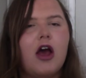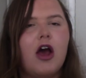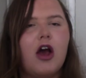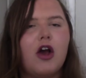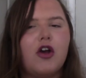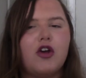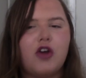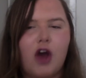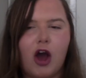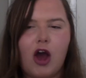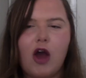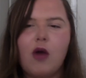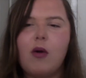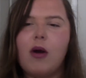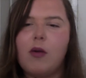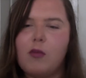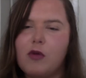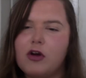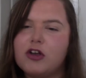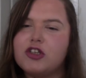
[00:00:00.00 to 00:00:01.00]
Go
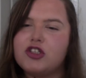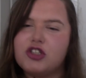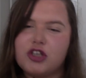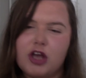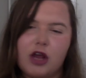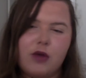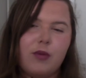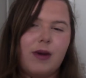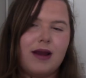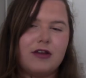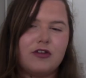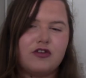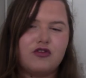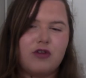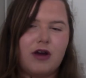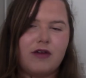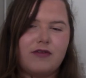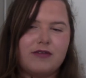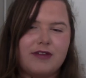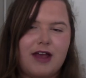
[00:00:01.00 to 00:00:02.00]
and watch Joe Weller's
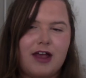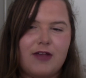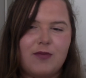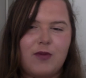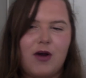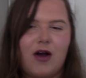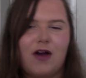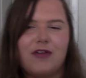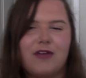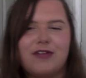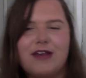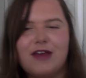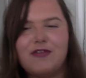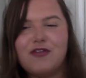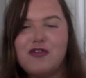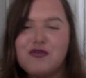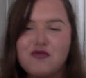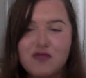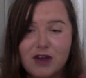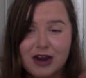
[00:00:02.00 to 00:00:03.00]
driving test pass. If
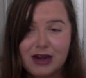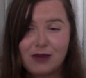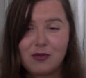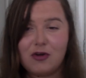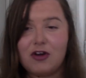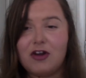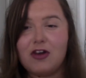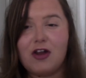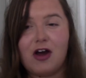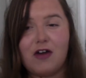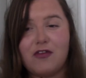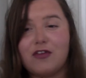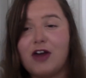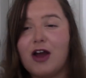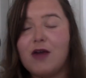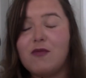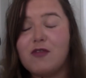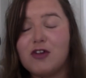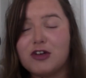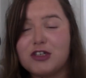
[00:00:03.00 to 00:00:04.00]
you really want to laugh, go
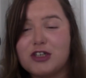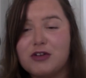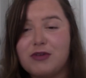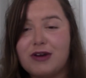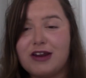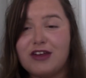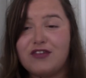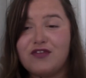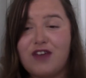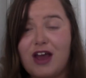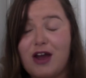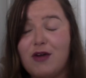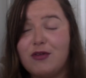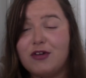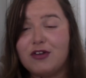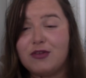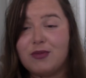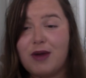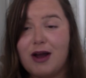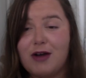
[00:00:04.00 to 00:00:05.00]
and watch it when he failed
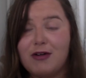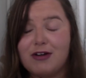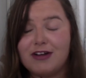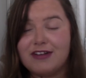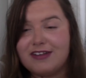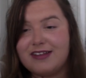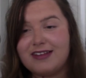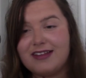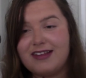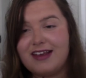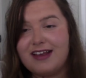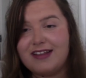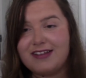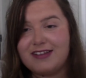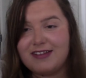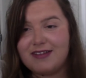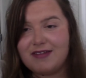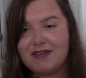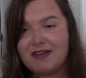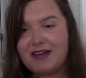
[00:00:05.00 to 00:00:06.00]
as well, because
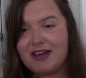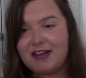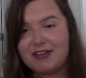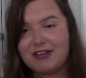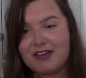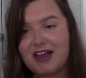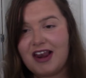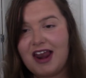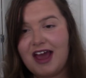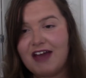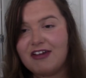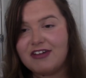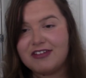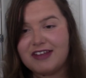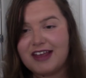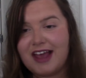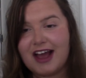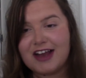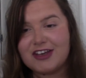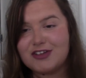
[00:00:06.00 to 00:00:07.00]
it's hilarious.
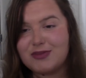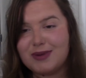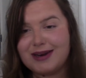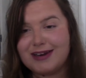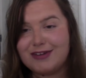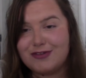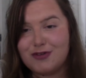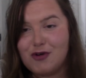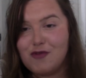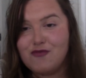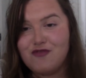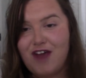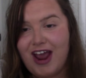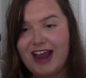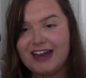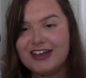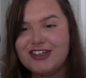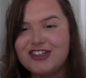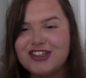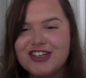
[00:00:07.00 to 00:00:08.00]
He actually went into a
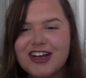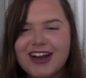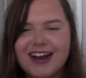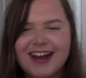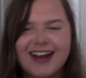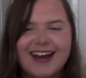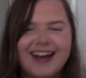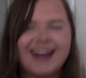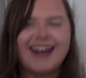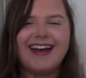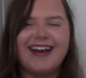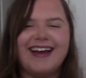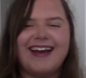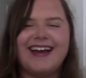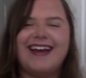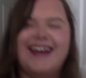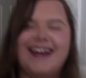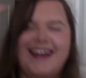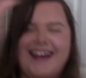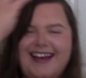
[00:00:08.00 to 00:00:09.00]
rage.
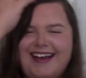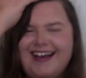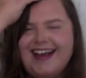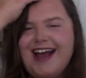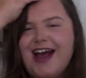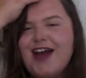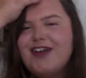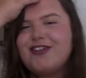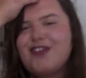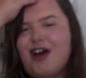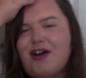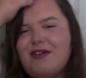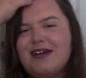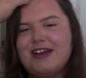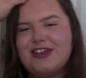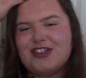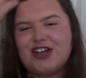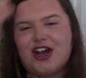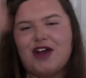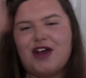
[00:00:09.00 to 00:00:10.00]

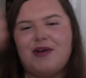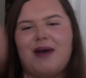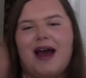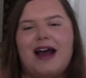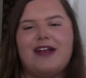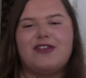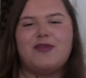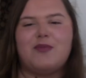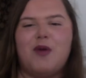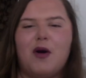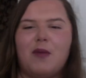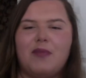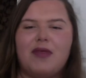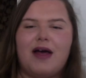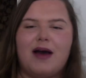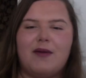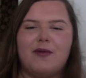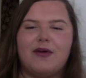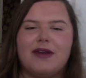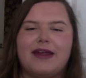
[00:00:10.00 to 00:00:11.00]
Sorry, Joe, had to pop
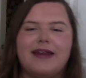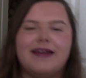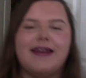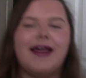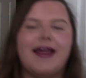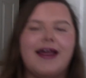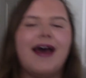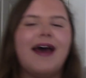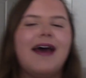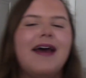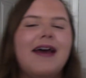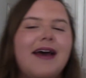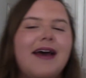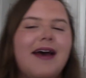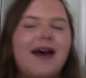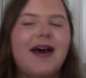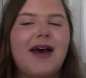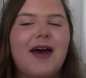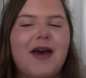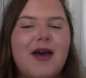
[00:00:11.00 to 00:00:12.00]
that one in there.
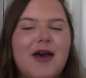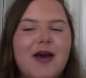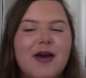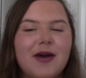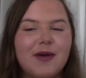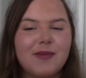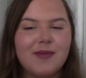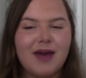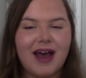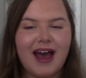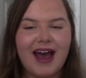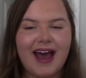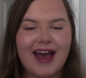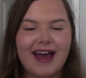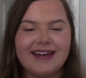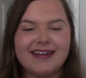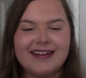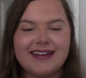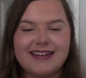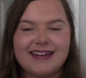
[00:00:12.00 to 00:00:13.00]

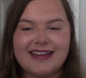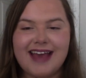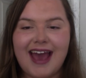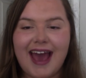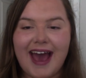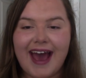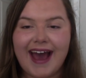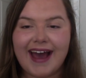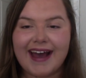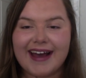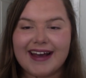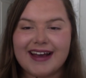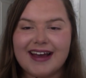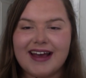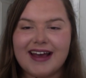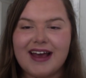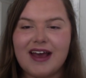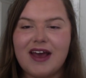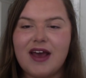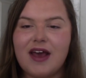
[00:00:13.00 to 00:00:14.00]
And yeah,
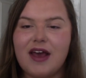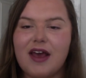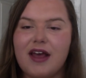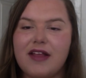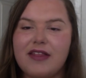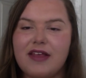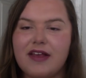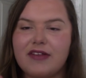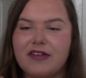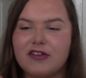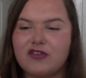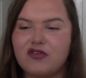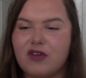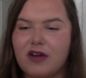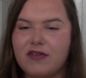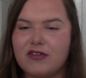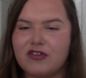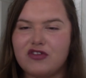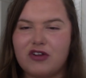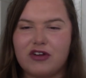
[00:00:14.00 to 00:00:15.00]
there's a
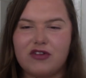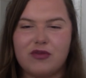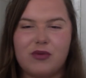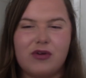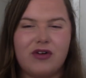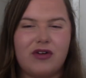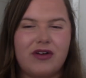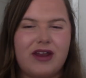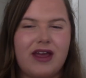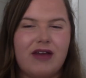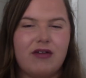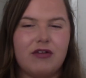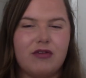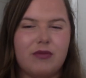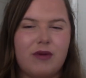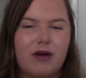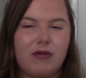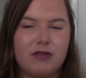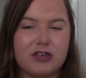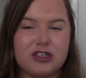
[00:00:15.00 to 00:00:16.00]
driving instructor one on here as
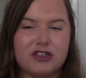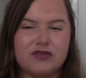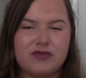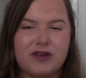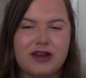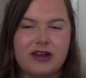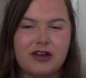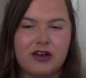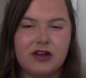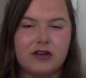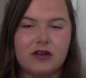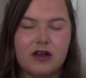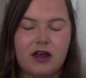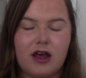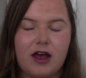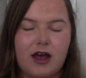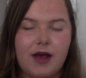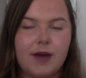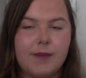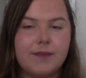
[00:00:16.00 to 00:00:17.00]
well, which is really good.
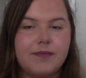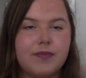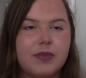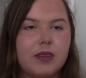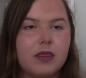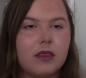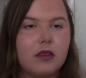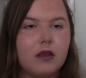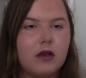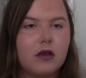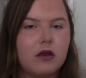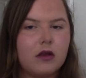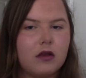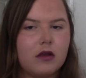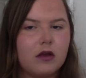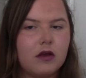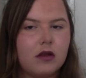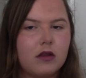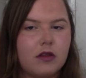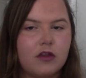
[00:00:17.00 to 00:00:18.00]

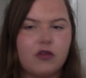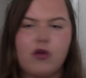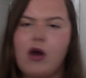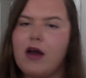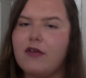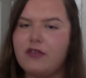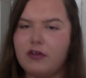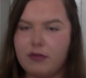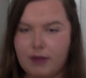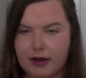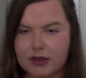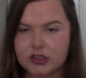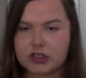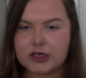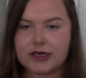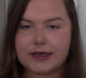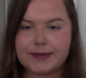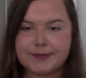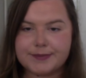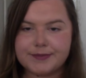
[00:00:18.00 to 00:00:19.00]
There's quite a few
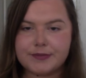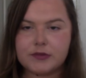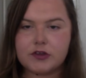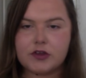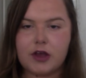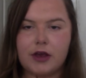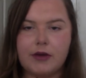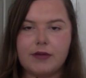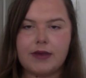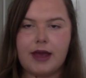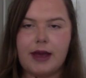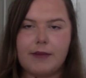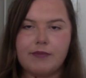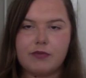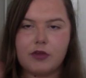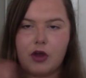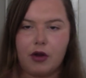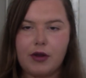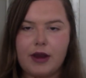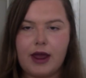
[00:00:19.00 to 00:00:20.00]
actually. So yeah,
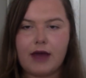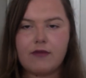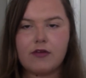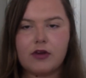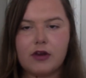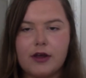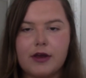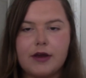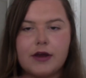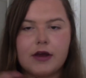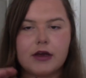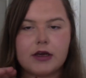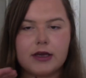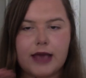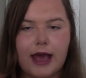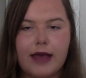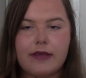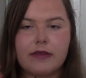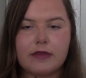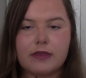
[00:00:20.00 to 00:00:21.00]
go and have a look.
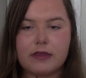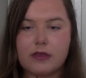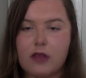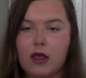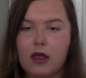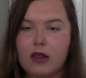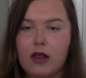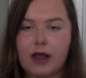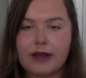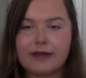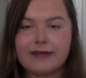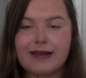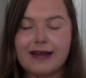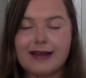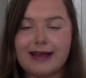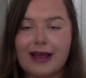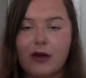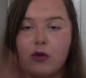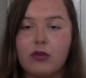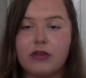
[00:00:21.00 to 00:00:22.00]
Like I
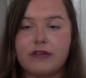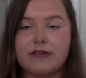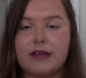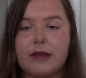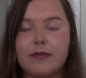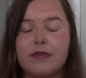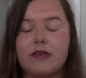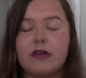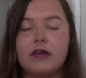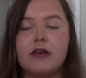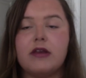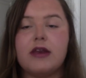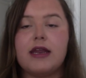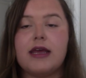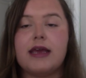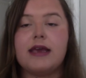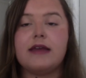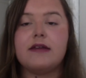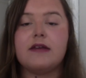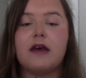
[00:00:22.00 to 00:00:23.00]
said, get all the tips that you
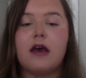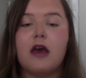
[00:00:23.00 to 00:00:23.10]
need.